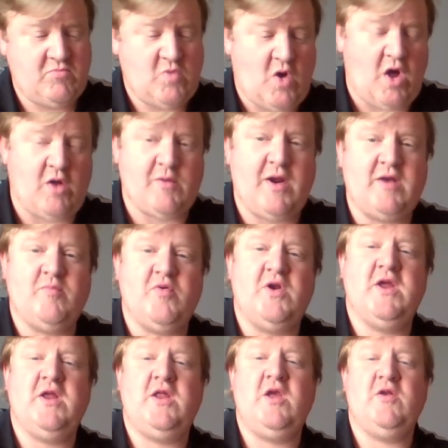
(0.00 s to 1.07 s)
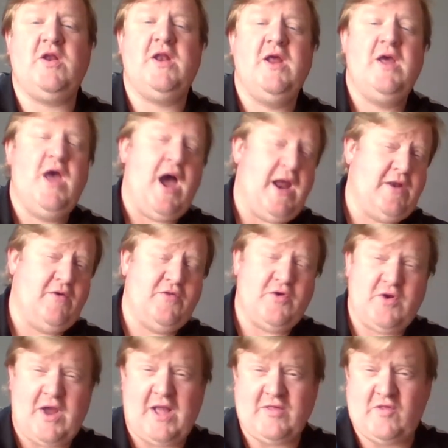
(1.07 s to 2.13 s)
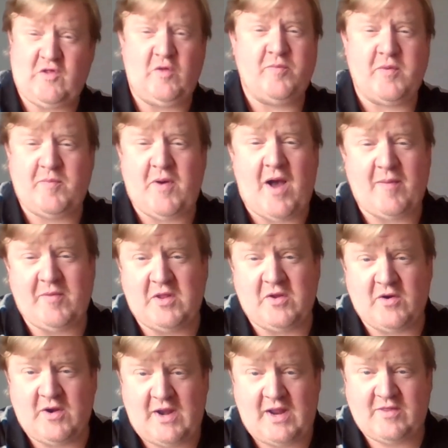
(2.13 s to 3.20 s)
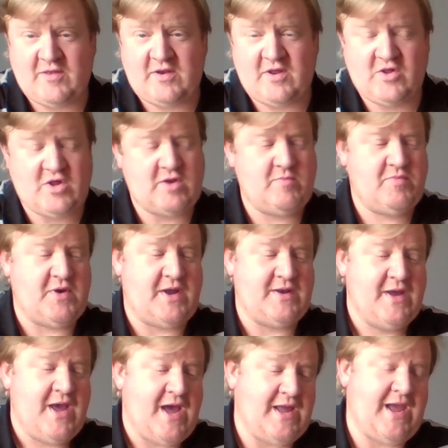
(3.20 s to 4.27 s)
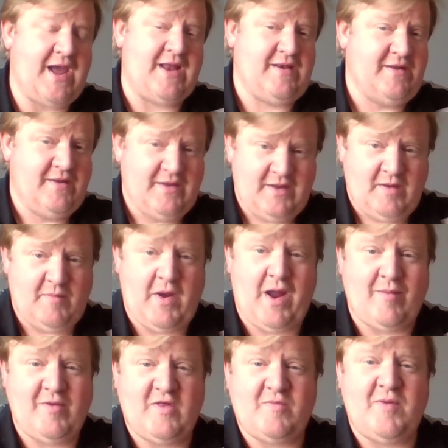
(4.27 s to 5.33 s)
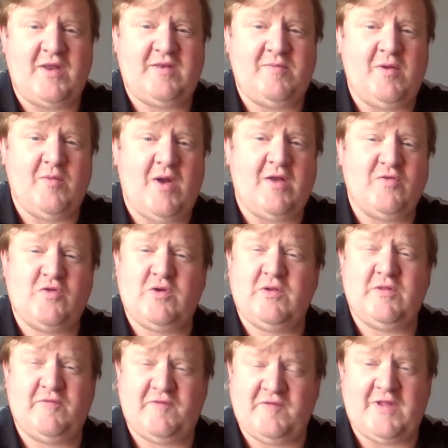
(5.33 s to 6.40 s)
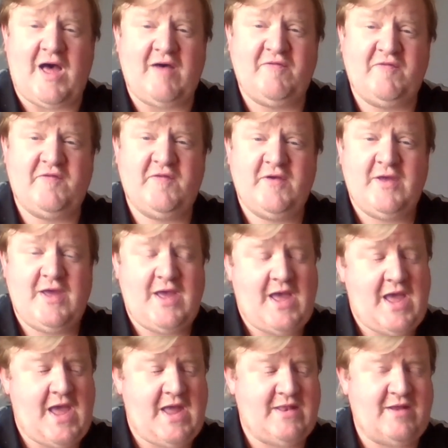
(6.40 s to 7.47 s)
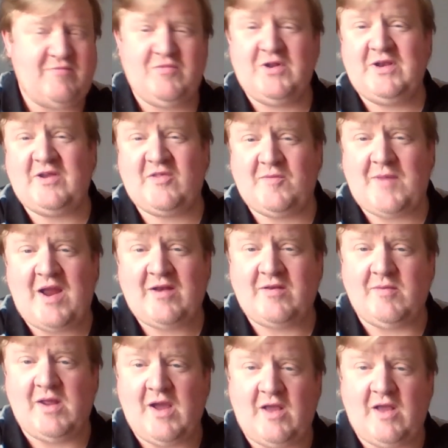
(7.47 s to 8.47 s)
All around a pretty good unit. I know they're not super popular in 8th edition, but again, my army's meant to be around sort of the fluff, and that really doesn't matter to me.